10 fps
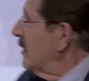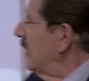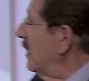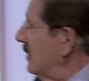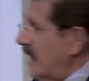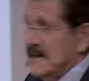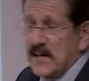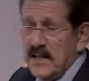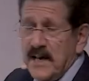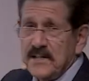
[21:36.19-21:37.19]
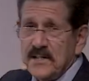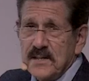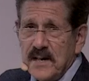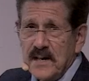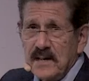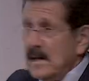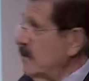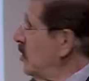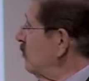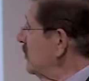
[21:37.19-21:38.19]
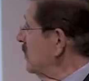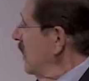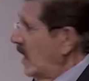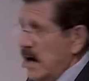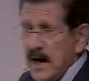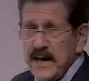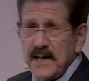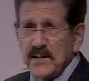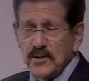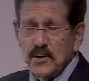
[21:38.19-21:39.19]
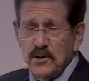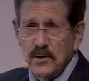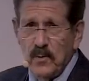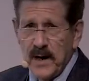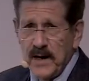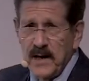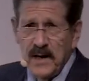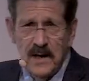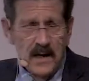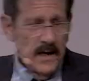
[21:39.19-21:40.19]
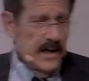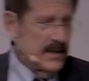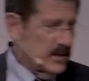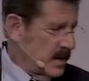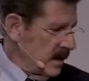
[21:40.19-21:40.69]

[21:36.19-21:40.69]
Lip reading: Now, as I like to say, notice, Hayek has turned away and he's